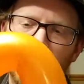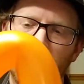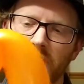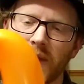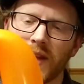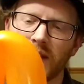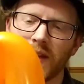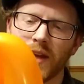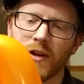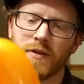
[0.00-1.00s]
and bend it
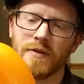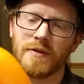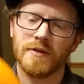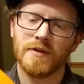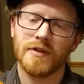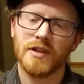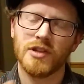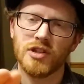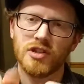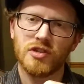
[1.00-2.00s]
down
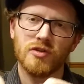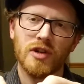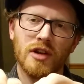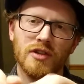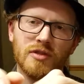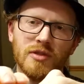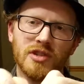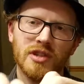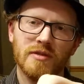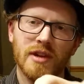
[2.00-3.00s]
and just do all the
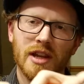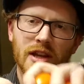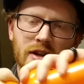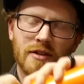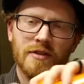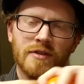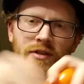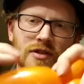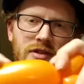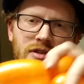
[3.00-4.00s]
twisting right here,
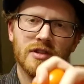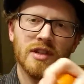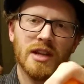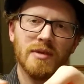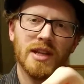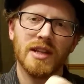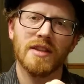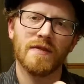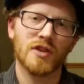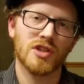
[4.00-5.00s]
like we did the
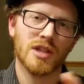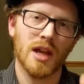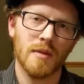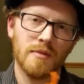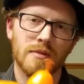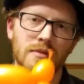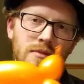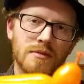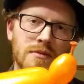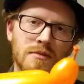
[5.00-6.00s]
first time.
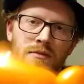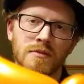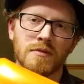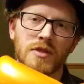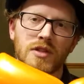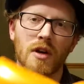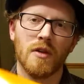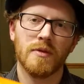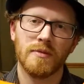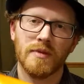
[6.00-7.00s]

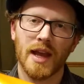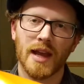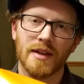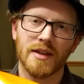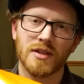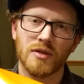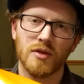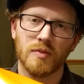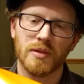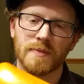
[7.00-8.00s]
So that is a
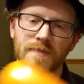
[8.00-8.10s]
loop.